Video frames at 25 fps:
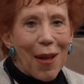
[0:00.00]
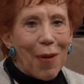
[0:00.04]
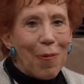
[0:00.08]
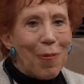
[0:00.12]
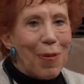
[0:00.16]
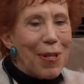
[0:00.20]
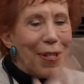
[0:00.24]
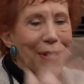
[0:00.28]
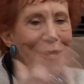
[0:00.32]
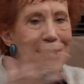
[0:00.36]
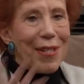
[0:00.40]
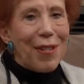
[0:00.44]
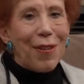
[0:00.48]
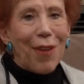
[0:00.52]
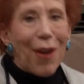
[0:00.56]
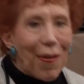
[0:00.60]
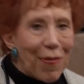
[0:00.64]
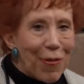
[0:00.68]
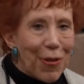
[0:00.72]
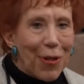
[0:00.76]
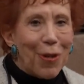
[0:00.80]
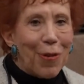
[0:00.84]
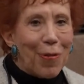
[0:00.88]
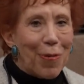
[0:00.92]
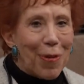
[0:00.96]
We still
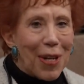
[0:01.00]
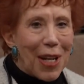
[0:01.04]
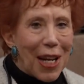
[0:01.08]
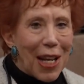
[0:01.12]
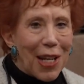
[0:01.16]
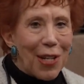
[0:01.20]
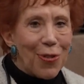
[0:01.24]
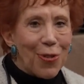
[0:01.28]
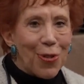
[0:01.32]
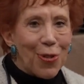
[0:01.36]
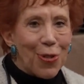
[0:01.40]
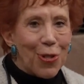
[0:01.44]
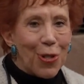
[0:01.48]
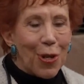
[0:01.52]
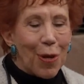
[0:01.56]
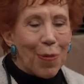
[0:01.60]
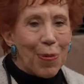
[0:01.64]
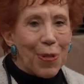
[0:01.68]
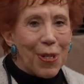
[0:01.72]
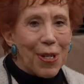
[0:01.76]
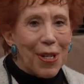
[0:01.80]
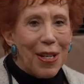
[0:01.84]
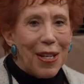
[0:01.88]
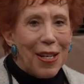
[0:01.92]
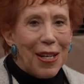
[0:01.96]
have good
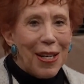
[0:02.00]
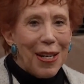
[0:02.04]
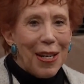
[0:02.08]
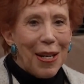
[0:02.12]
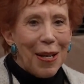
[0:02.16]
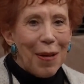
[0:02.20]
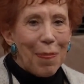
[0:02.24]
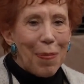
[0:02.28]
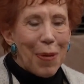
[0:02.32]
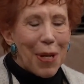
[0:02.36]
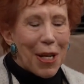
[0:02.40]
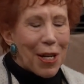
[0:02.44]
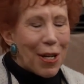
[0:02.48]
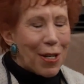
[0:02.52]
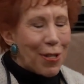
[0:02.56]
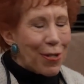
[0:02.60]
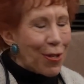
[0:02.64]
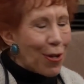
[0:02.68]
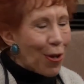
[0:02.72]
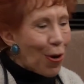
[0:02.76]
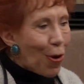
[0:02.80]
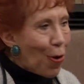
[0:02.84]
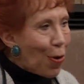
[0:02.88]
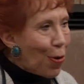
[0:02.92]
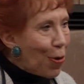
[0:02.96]
relationships because
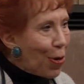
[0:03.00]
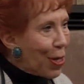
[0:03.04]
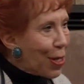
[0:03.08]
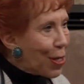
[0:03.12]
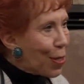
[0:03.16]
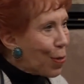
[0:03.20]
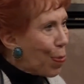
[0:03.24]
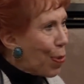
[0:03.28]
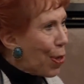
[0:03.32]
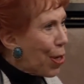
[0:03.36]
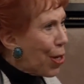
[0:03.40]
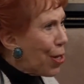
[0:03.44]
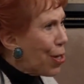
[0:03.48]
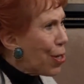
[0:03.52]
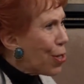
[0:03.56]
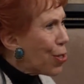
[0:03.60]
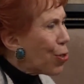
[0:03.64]
the Holy Spirit is